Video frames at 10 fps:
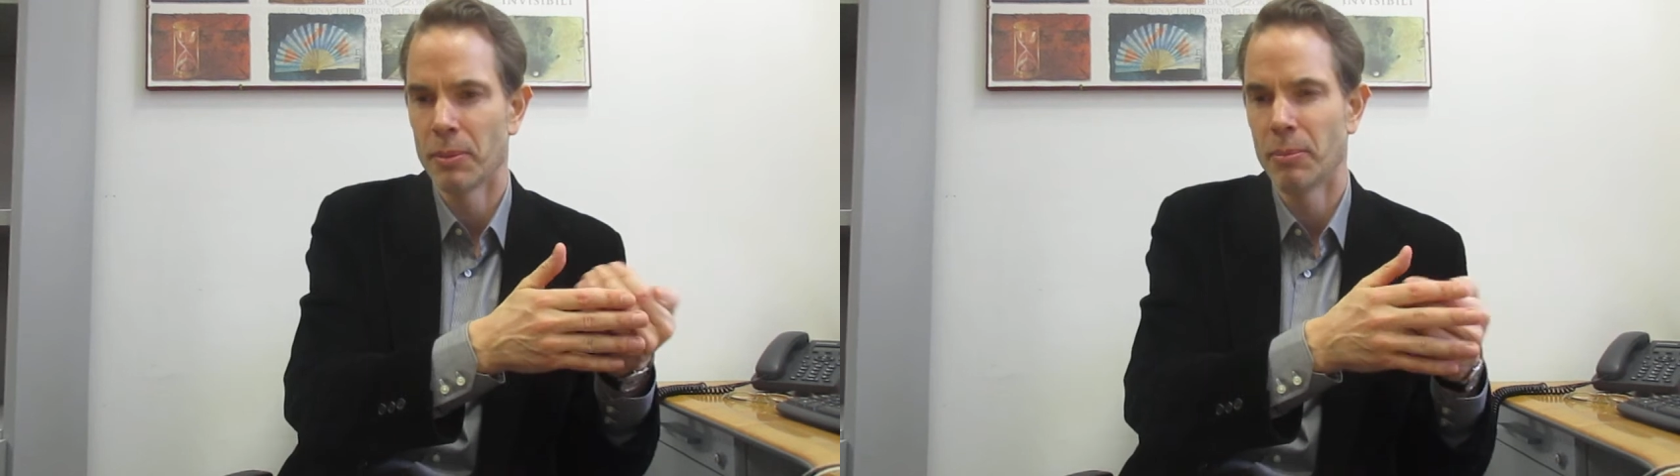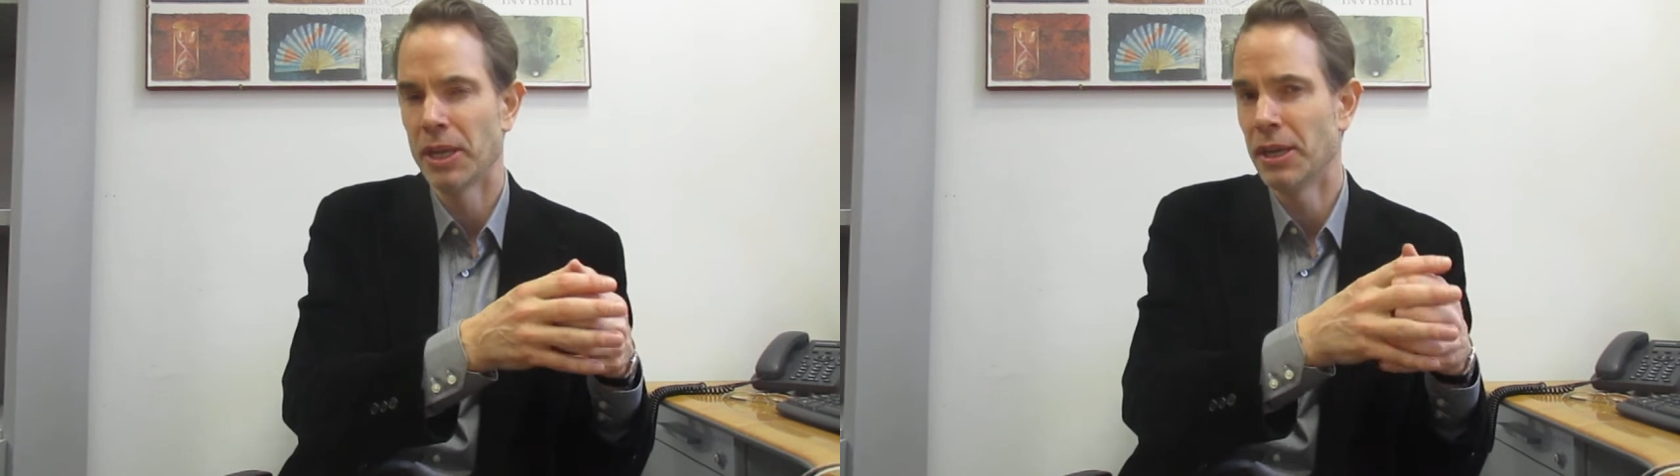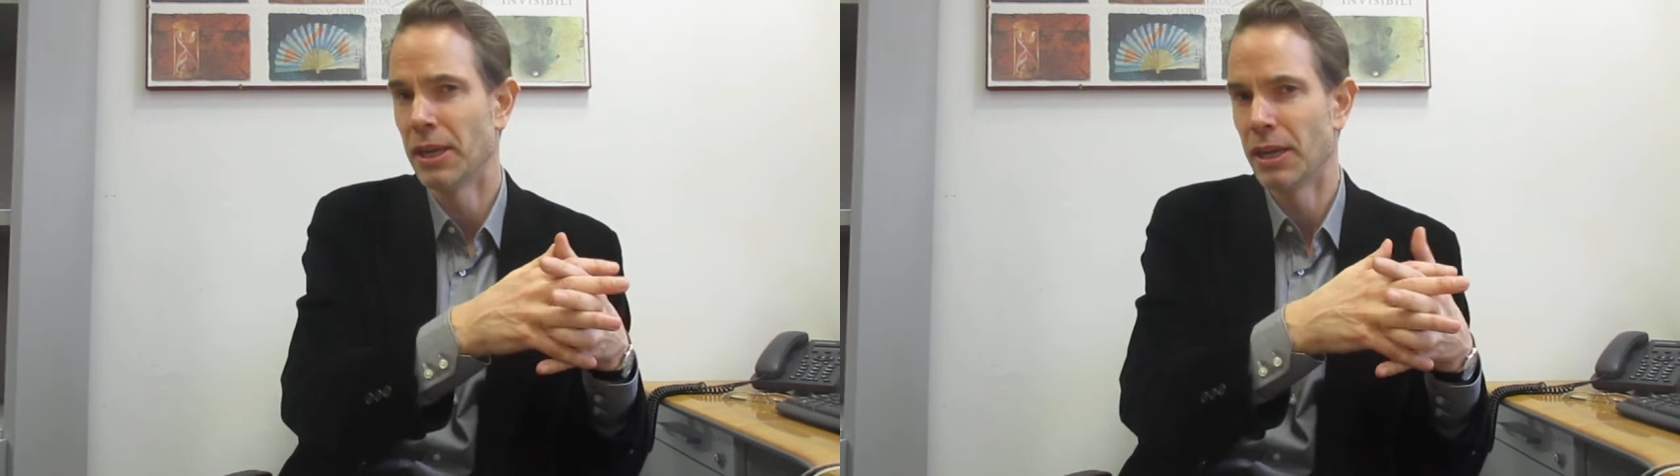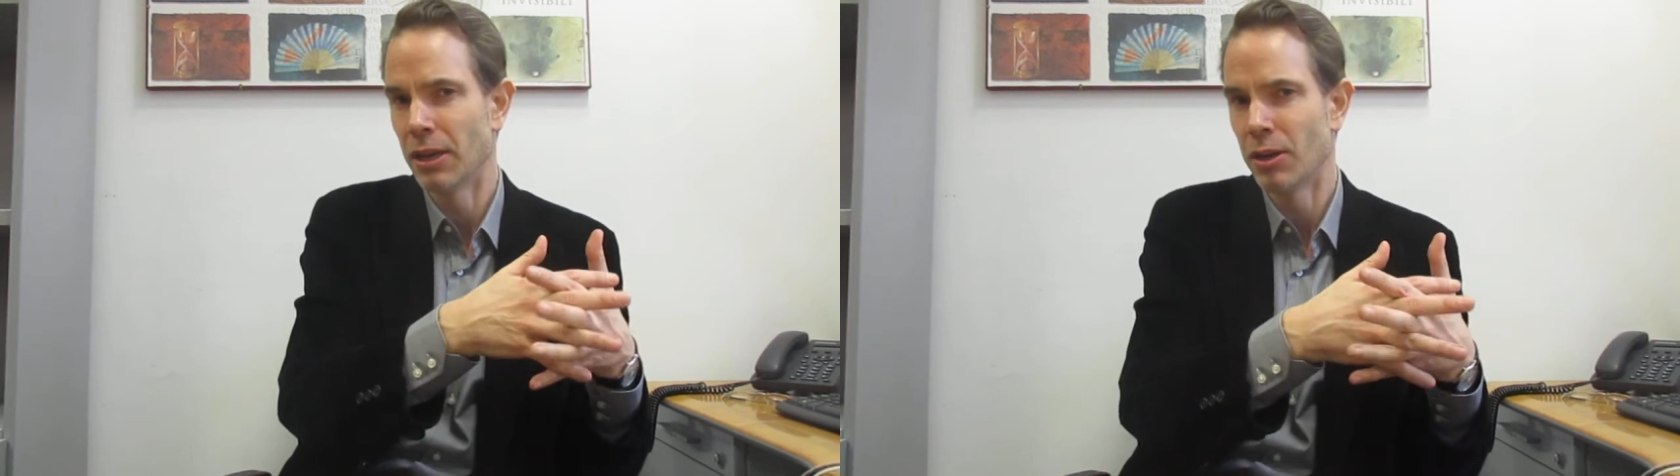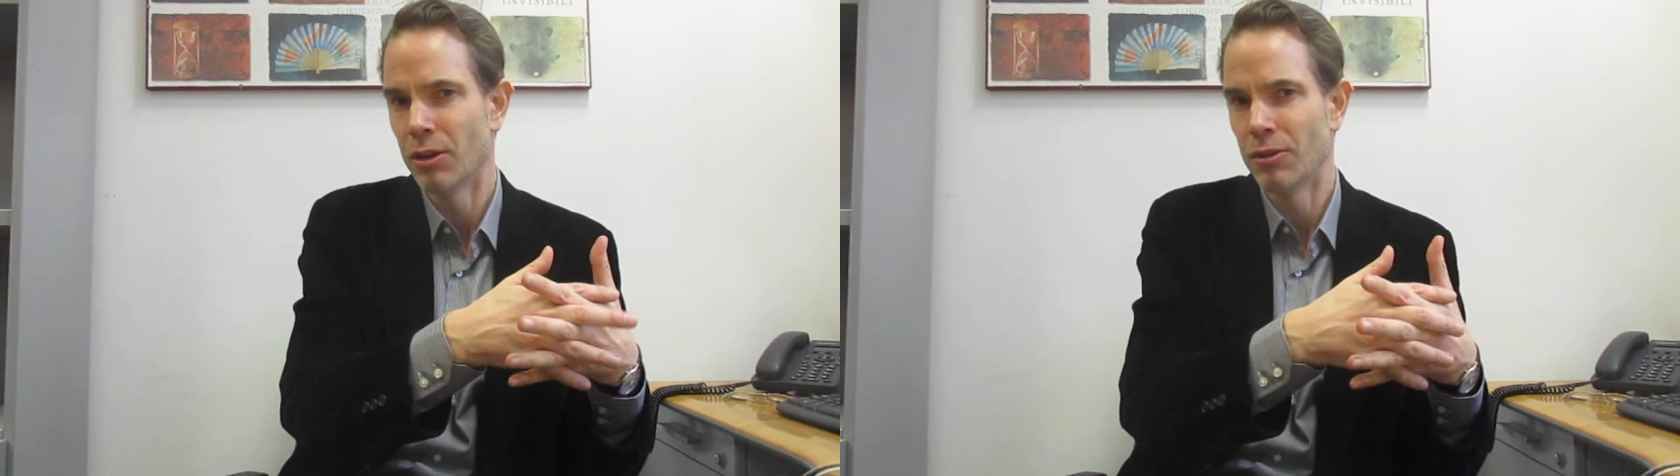
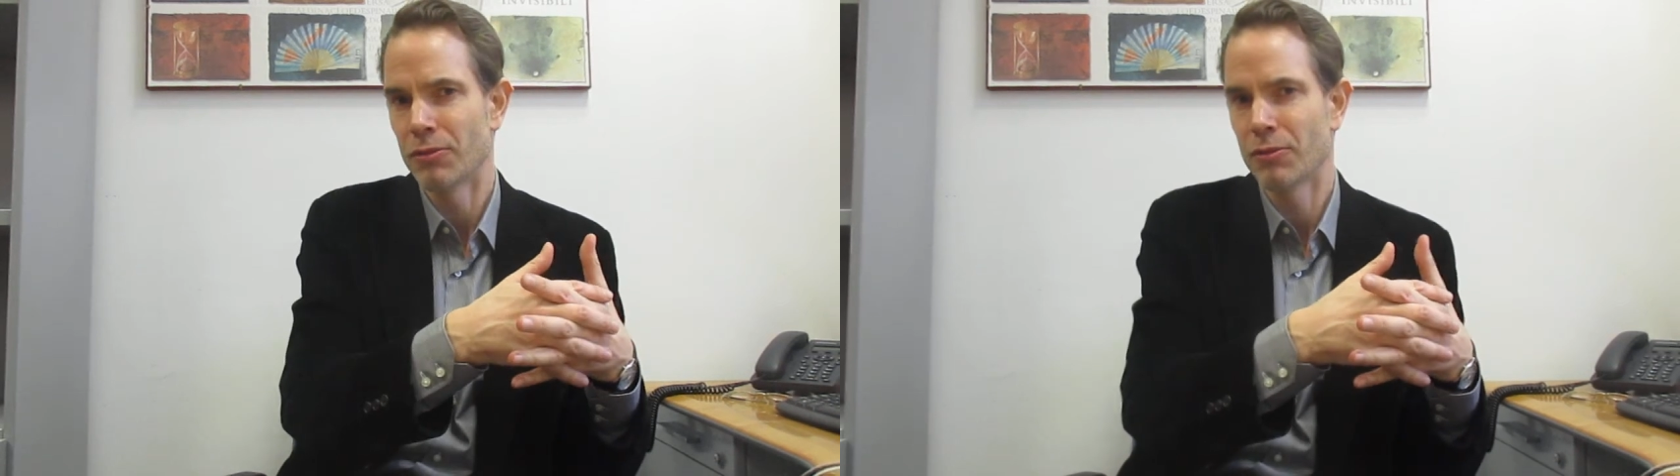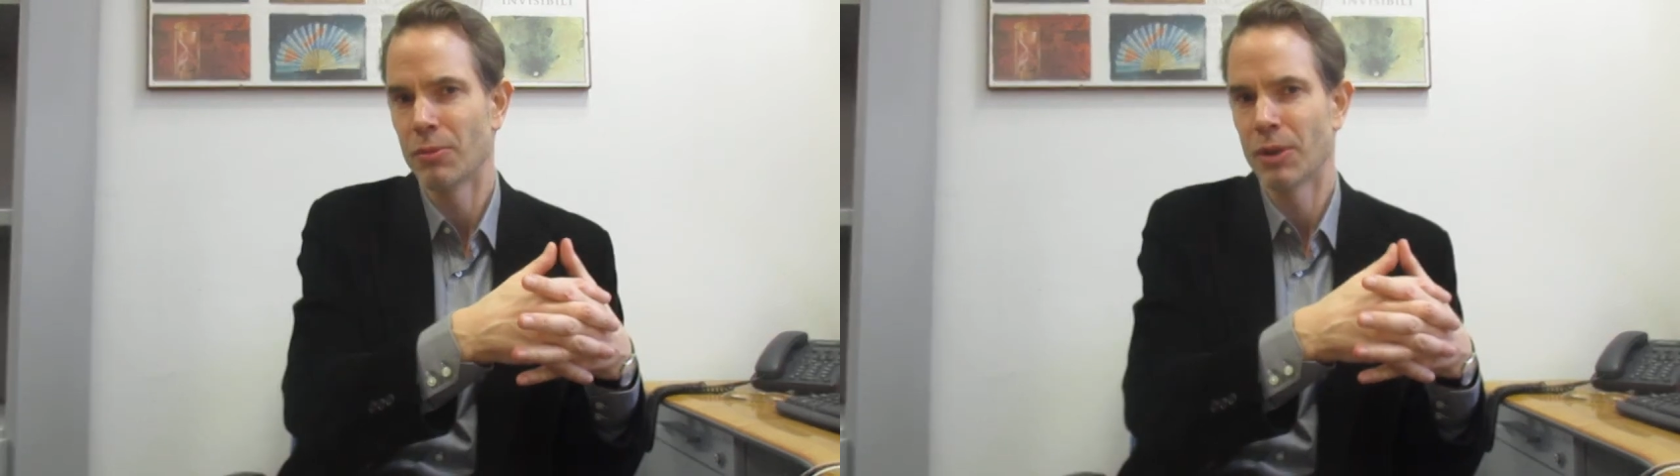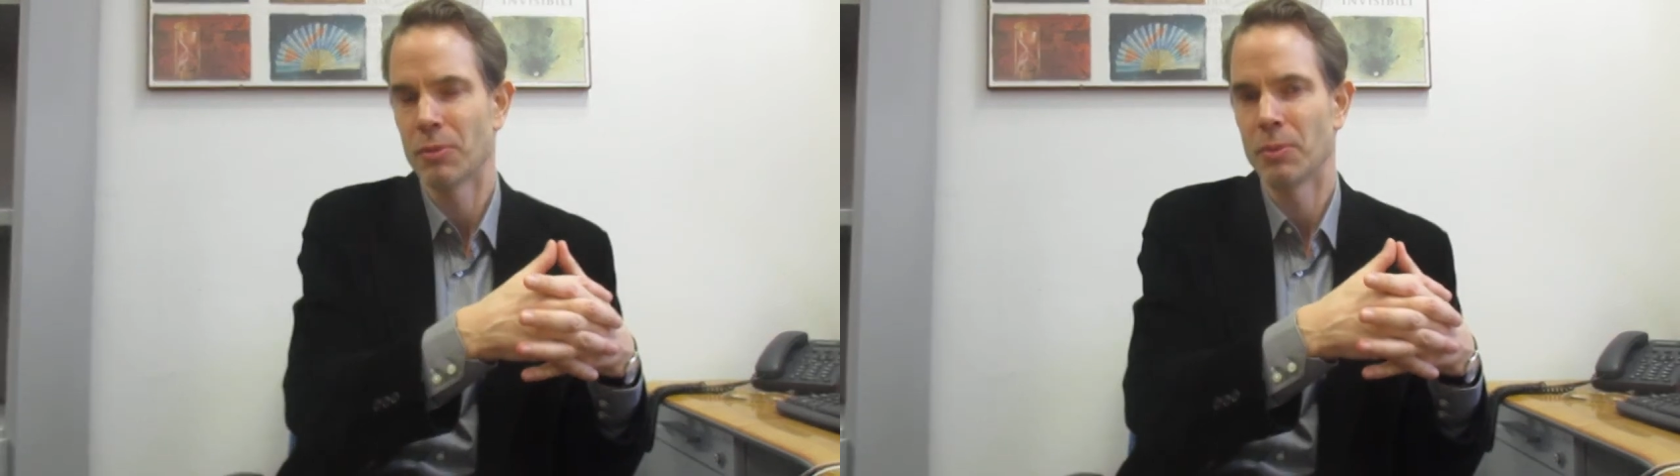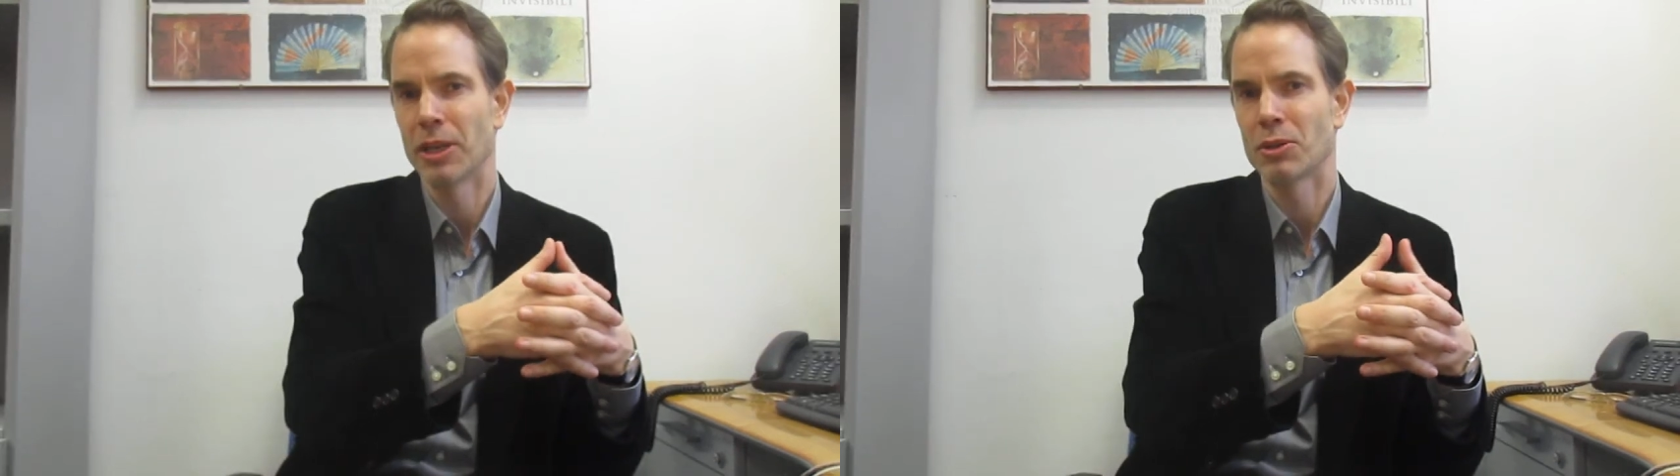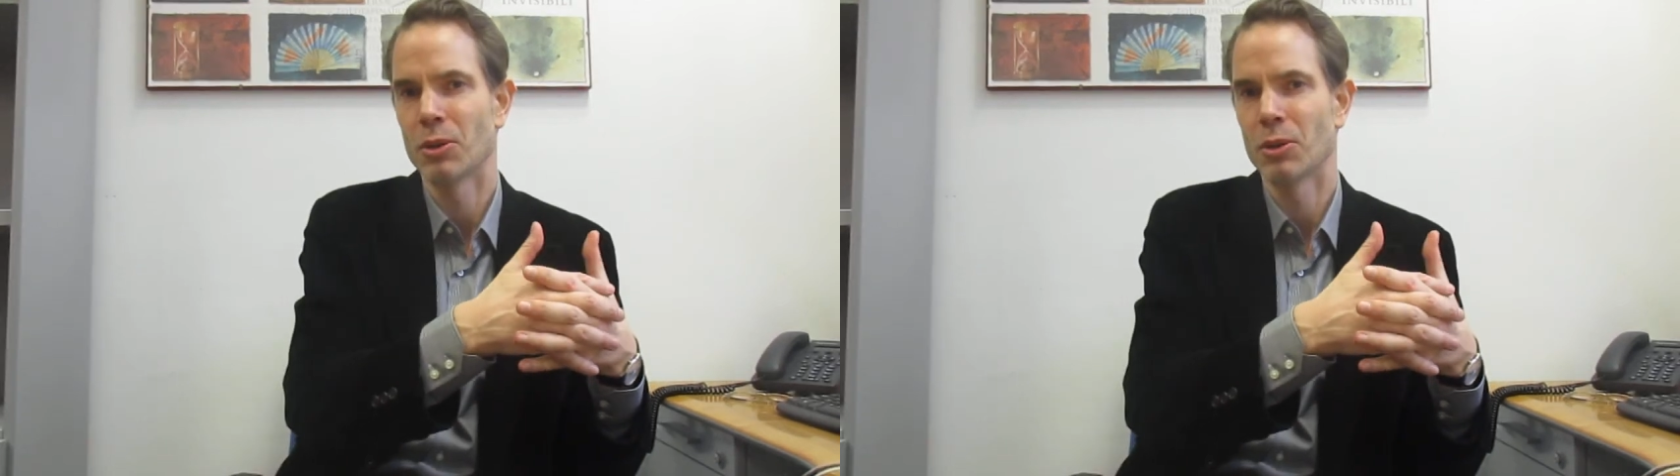beginning of what we might